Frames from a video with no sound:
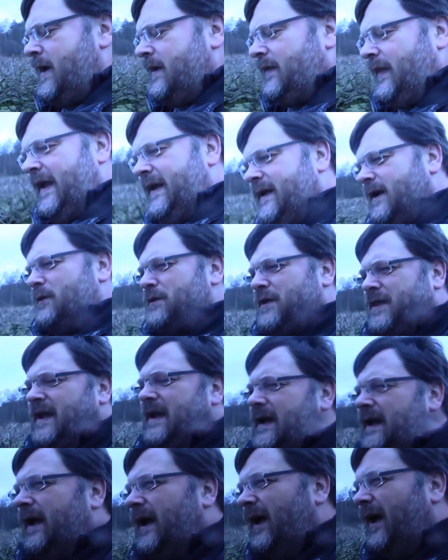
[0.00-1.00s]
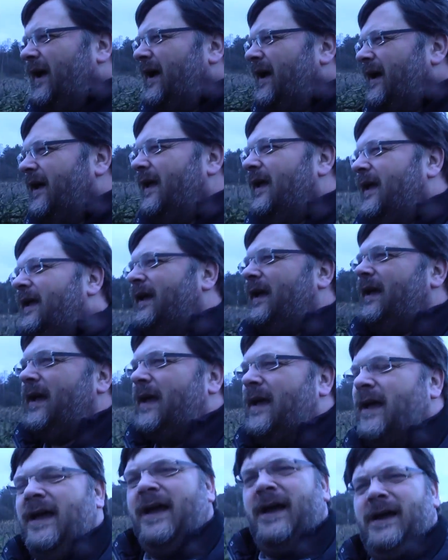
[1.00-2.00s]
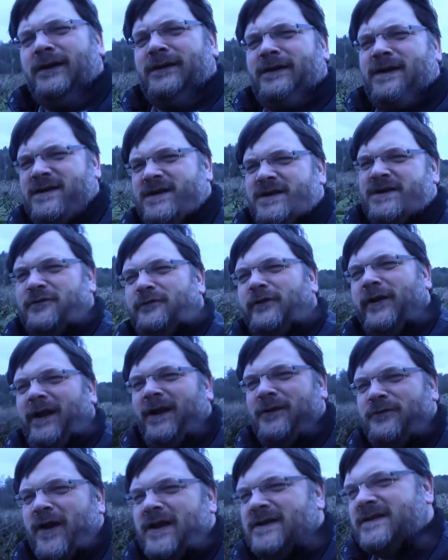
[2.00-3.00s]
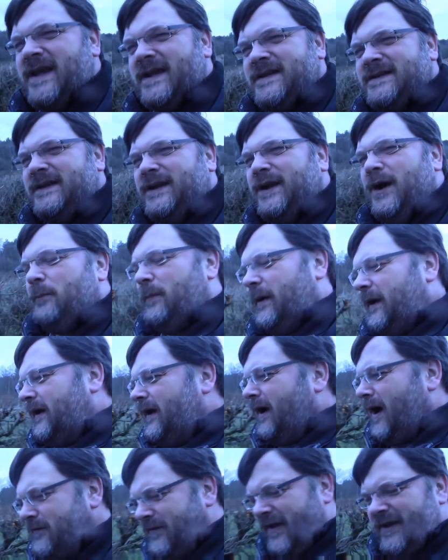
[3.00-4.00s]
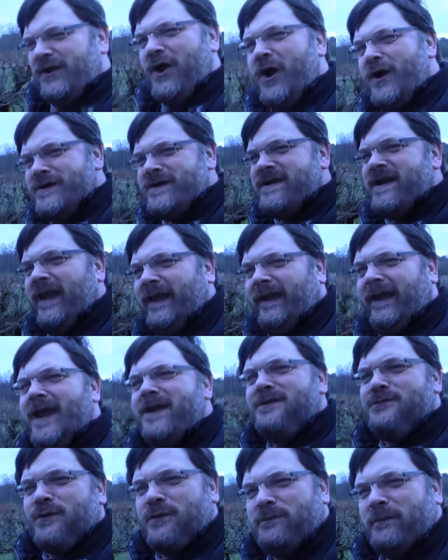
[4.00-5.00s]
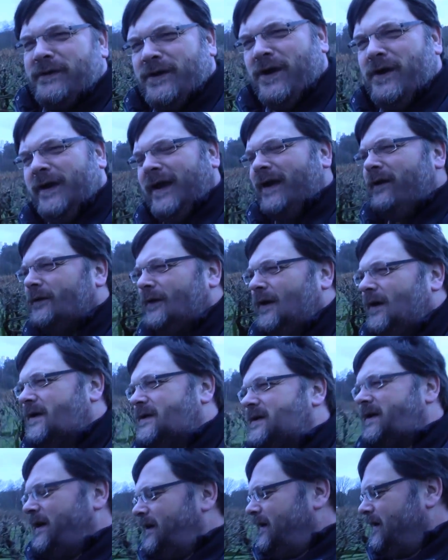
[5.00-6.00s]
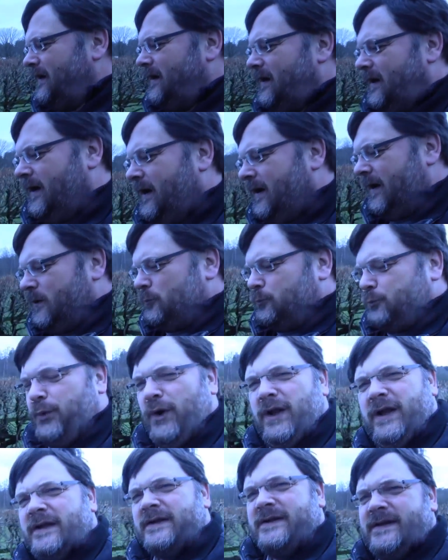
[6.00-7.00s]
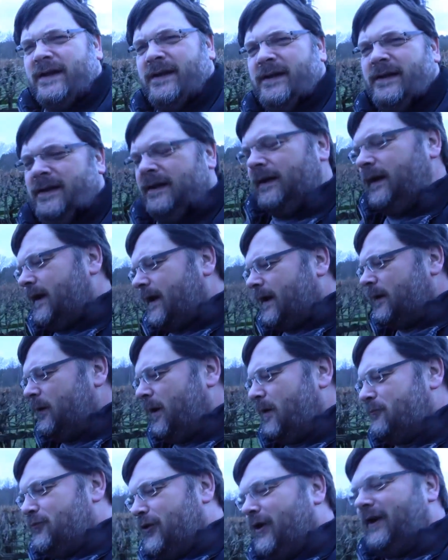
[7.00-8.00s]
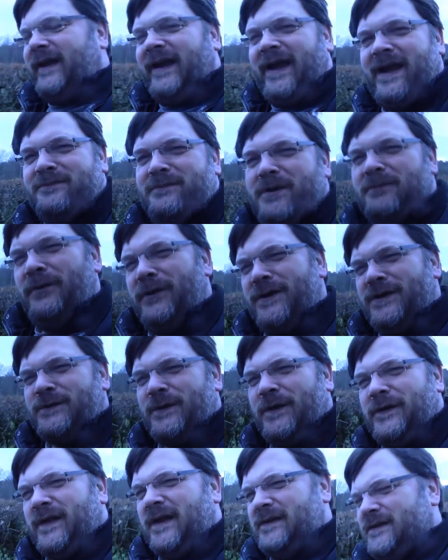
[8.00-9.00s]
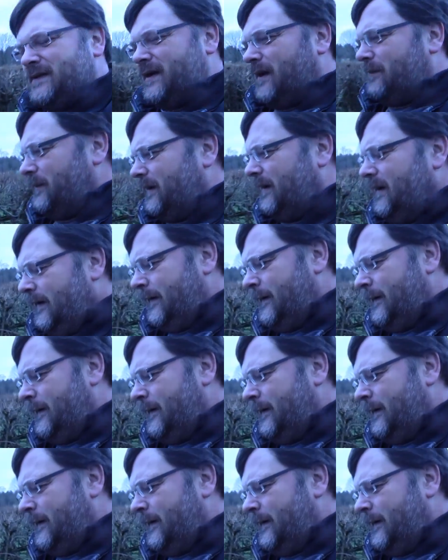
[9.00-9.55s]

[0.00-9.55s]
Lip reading: They don't think this is a really fantastic hobby. I've had 98 games with my Dark Eldars. Brilliant. You know, I'm really getting my money's worth out of this hobby.